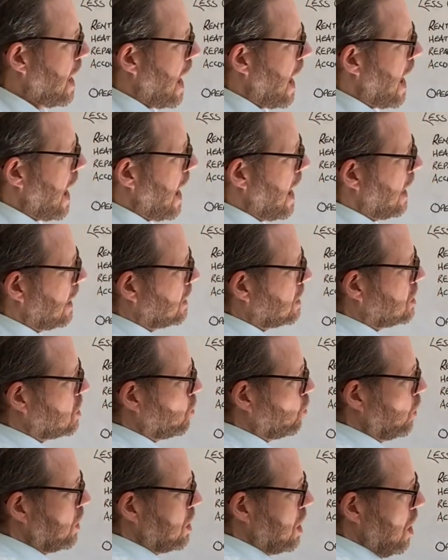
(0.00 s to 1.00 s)
and
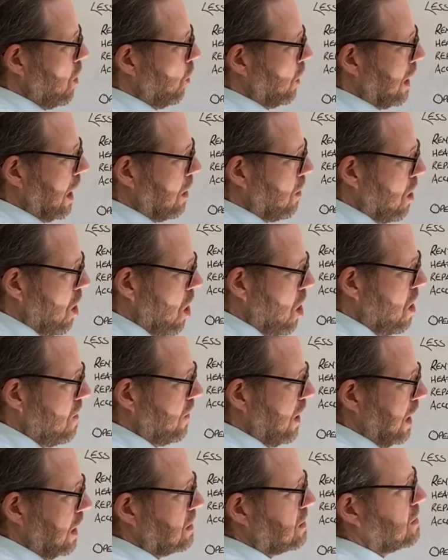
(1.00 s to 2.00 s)
we know what our
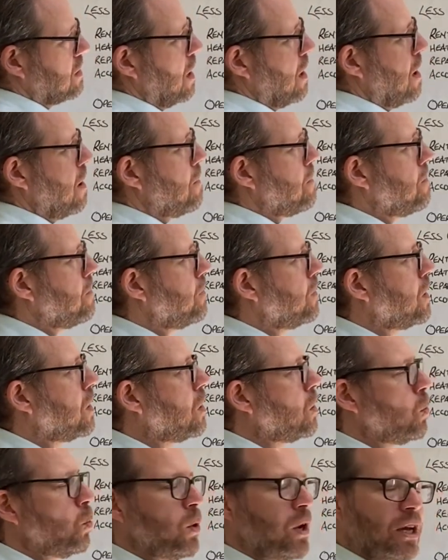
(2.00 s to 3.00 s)
overheads are,
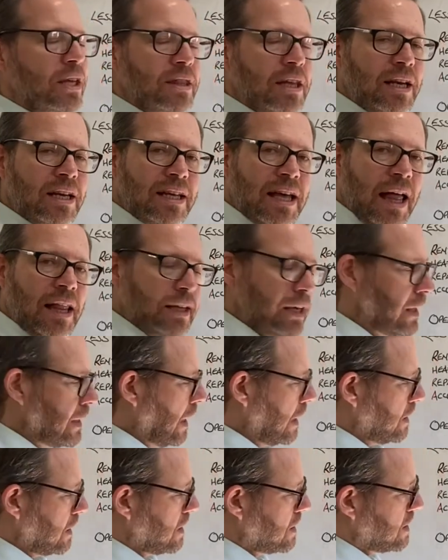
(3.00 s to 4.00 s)
we can then
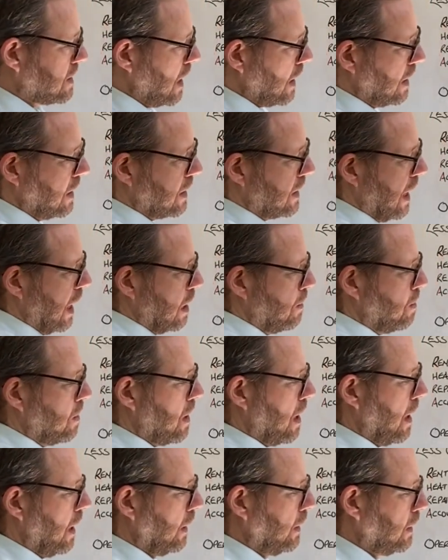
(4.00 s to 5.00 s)
calculate the second
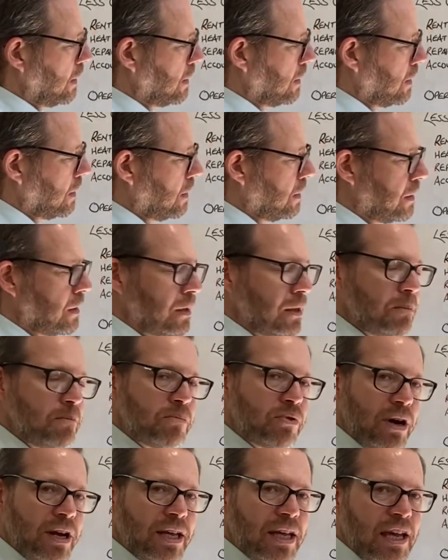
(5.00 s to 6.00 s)
KPI,
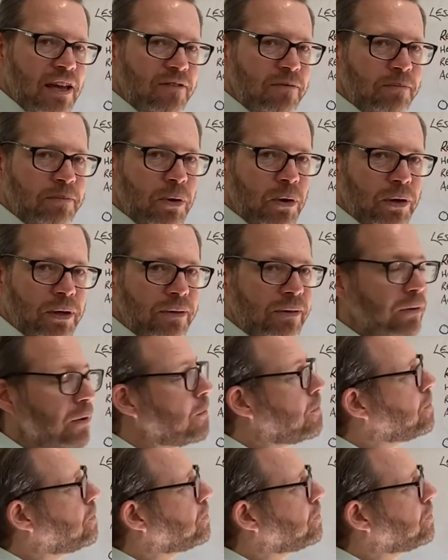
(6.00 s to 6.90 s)
break-even point.